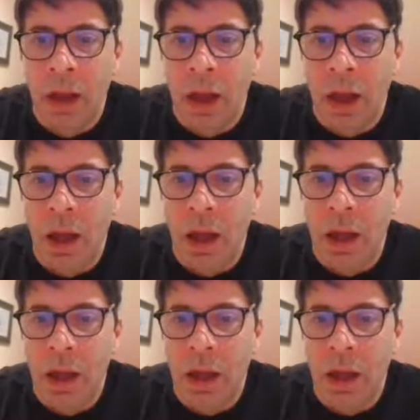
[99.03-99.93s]

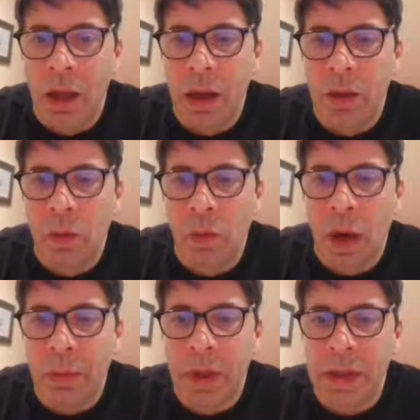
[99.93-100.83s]

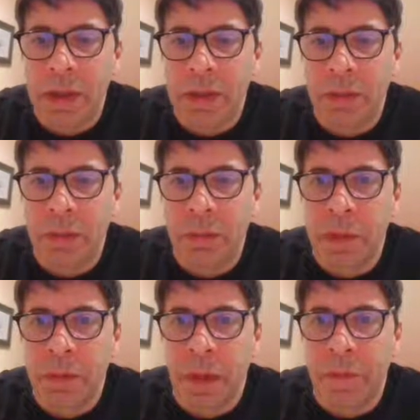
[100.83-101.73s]
White plays
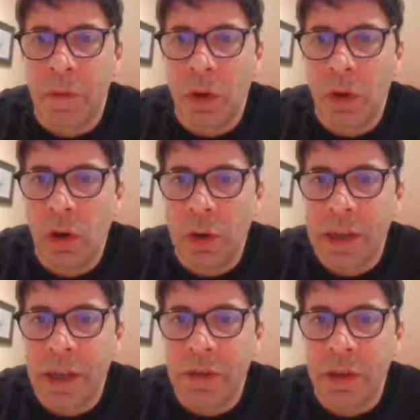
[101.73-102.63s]
bishop f4. What does
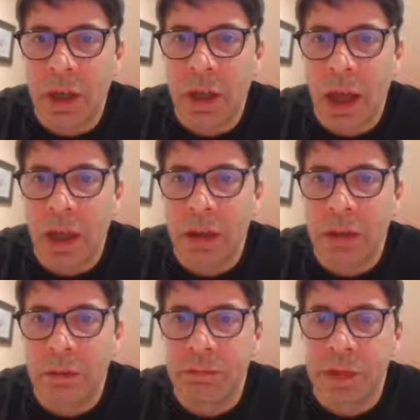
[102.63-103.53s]
the engine think of that?
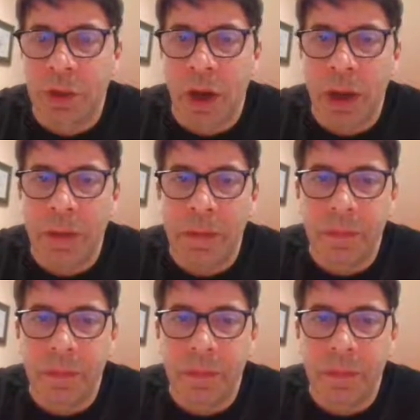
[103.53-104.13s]
It's alright.